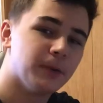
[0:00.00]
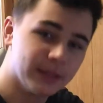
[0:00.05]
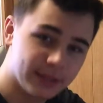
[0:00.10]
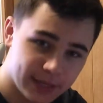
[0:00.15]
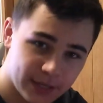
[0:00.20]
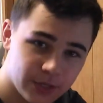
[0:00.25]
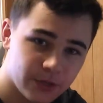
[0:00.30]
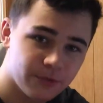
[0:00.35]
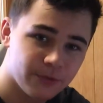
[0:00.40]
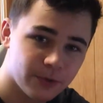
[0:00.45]
but
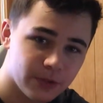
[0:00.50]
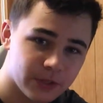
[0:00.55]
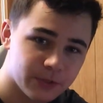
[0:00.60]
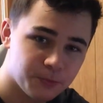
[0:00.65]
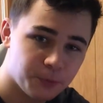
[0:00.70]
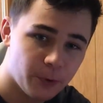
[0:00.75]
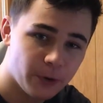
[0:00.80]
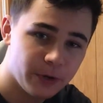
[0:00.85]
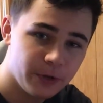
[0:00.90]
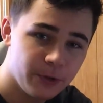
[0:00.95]
thank you for the
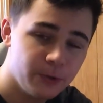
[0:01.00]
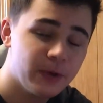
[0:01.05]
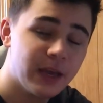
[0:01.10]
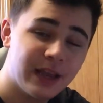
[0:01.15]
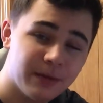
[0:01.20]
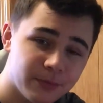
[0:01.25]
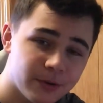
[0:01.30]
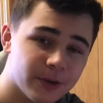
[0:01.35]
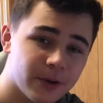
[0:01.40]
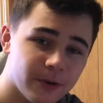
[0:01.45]
support, you
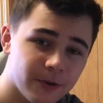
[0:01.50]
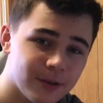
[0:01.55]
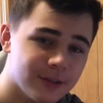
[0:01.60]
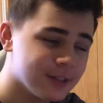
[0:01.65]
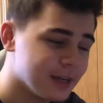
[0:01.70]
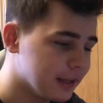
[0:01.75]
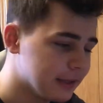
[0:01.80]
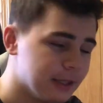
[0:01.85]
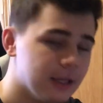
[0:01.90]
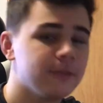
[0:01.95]
gamer girls.
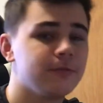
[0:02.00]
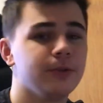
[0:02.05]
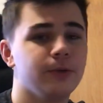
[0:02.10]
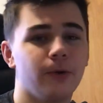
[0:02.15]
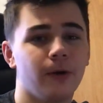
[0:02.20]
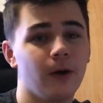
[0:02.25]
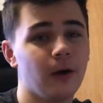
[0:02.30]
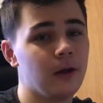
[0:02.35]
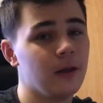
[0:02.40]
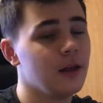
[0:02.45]
I love
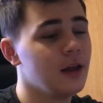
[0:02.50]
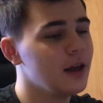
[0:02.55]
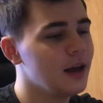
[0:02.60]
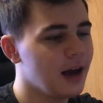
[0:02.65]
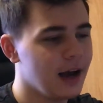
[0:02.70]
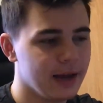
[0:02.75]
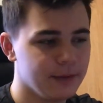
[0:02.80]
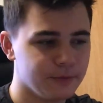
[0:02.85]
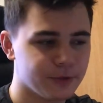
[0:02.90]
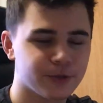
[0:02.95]
you all.
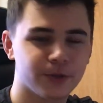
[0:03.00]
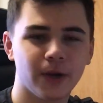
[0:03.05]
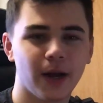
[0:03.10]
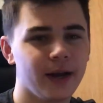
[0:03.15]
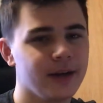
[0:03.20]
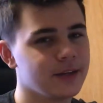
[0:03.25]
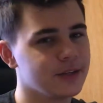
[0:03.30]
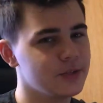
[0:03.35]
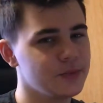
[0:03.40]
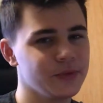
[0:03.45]
I'm
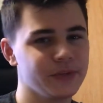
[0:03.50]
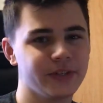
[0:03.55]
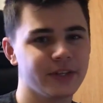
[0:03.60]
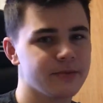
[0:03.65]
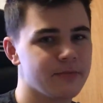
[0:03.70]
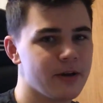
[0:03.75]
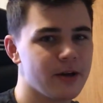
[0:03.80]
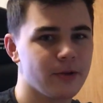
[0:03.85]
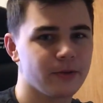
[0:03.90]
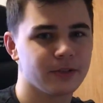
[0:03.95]
trying to switch
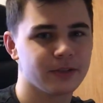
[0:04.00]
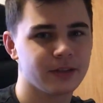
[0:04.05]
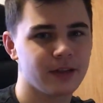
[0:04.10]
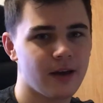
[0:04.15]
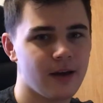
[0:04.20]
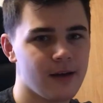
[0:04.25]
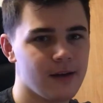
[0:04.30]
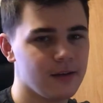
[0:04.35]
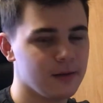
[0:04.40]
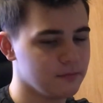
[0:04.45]
to my own
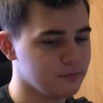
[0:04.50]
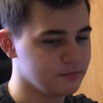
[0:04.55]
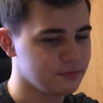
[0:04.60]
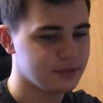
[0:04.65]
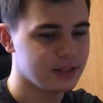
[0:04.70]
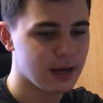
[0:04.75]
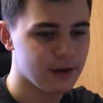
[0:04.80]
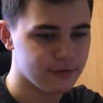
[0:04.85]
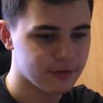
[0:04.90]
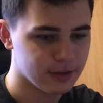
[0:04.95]
style, and
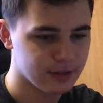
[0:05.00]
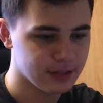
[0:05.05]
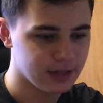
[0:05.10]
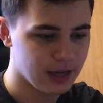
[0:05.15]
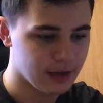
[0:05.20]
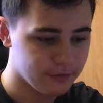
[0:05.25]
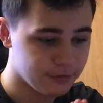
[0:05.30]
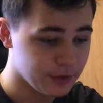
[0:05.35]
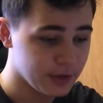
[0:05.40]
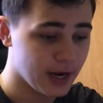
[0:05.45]
definitely,
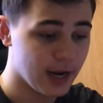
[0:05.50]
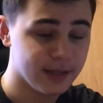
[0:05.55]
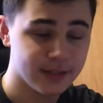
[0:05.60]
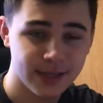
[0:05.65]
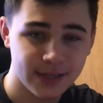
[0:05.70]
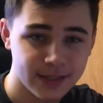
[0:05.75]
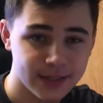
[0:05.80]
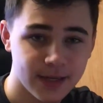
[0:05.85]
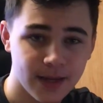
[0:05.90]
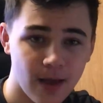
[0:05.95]
if you guys
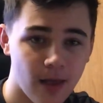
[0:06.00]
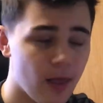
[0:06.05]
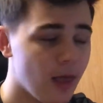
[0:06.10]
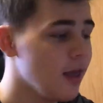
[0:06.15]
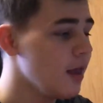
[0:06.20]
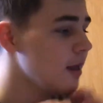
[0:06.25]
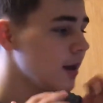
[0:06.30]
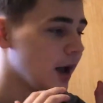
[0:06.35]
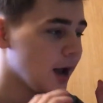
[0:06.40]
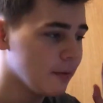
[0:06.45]
can tell,
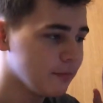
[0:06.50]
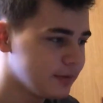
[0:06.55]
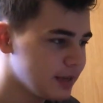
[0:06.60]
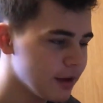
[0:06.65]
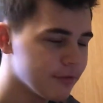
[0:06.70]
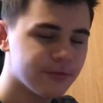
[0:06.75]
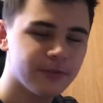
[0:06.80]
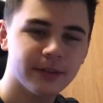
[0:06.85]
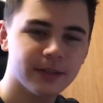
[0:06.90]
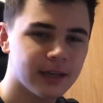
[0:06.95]
I'm
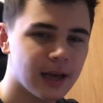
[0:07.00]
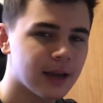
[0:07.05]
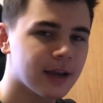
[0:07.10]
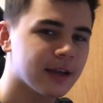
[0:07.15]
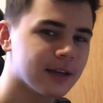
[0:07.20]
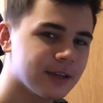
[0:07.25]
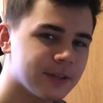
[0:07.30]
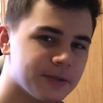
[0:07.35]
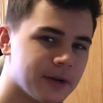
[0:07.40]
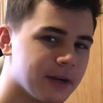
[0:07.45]
definitely not
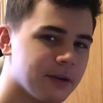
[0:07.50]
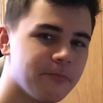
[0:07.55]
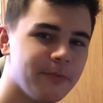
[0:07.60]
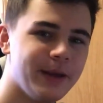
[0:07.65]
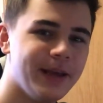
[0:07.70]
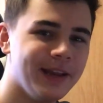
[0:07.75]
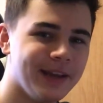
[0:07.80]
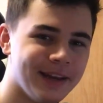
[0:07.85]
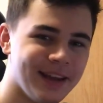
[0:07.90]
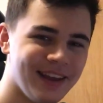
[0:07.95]
gonna try to be
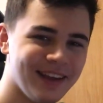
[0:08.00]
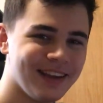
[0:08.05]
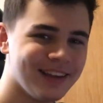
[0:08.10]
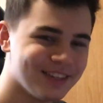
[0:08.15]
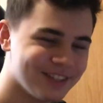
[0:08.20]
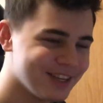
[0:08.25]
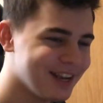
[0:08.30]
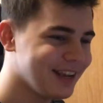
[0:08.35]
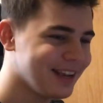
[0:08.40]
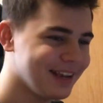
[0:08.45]
a Nakey
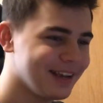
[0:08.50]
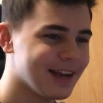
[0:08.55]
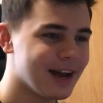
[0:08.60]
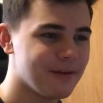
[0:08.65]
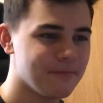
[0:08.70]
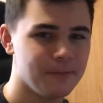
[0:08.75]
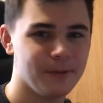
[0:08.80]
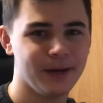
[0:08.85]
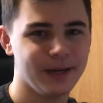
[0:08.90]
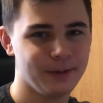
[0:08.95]
Jakey
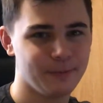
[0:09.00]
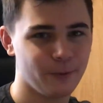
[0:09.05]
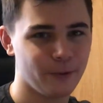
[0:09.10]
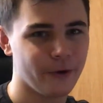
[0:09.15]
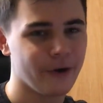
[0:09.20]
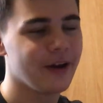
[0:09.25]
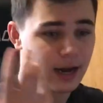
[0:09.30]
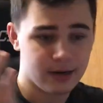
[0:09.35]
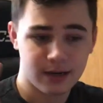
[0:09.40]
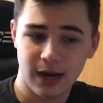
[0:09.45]
copy
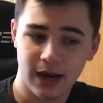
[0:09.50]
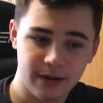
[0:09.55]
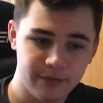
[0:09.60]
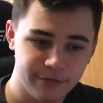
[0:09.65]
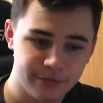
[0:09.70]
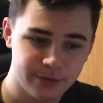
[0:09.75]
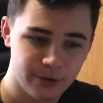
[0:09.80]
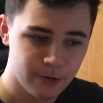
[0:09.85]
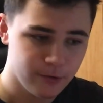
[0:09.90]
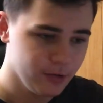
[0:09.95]
anymore. I, I
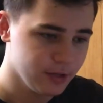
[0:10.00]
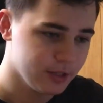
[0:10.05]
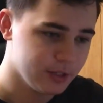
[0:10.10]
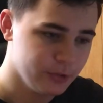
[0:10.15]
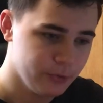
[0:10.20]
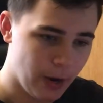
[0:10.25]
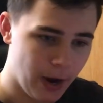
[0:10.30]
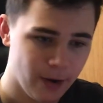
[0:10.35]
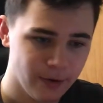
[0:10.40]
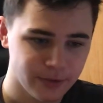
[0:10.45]
don't really
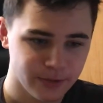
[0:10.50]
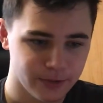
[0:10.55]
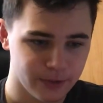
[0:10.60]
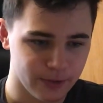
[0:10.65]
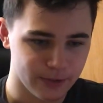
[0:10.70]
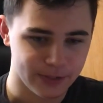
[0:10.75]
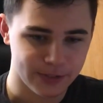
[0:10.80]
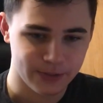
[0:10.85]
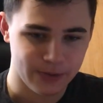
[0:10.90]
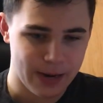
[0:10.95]
do
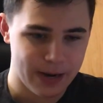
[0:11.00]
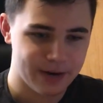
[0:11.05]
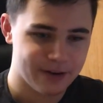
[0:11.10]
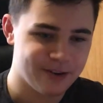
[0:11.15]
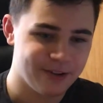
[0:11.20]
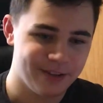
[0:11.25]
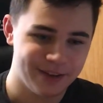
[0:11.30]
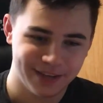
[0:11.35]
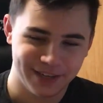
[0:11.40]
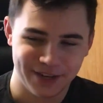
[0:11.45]
outros, so I
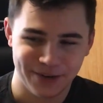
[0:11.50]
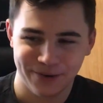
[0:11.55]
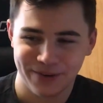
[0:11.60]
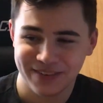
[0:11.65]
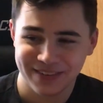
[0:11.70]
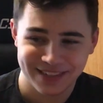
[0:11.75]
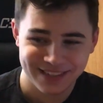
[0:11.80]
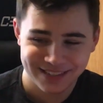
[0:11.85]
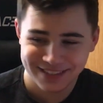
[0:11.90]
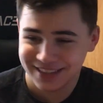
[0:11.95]
don't really know
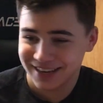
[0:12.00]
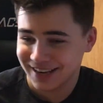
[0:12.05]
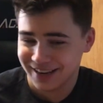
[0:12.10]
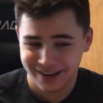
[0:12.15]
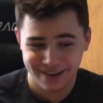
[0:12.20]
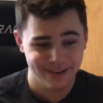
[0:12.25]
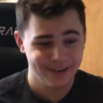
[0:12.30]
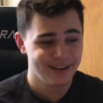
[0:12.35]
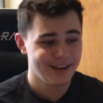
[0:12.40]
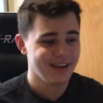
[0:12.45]
what to say
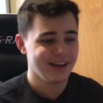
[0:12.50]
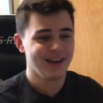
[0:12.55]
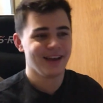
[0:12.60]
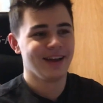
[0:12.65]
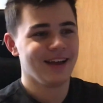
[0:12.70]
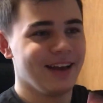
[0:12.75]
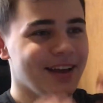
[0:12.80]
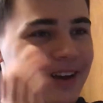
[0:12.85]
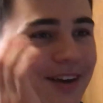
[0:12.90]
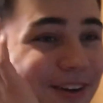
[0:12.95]
here.
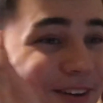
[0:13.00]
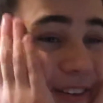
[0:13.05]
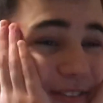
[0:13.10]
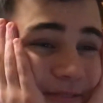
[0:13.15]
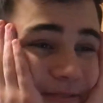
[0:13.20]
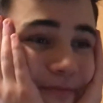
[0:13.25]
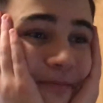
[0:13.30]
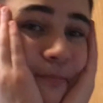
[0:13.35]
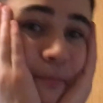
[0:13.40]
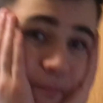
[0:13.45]

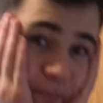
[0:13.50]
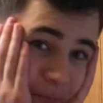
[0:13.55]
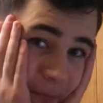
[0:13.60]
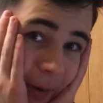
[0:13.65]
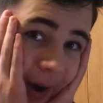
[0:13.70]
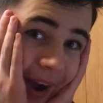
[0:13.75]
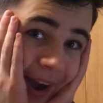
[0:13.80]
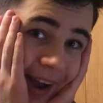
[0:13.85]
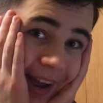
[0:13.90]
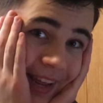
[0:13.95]

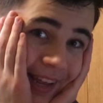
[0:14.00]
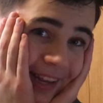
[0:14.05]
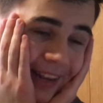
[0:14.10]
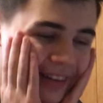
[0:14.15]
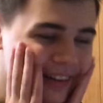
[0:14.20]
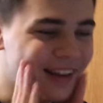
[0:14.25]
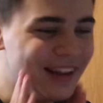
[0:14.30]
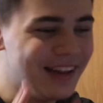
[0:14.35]
Bye!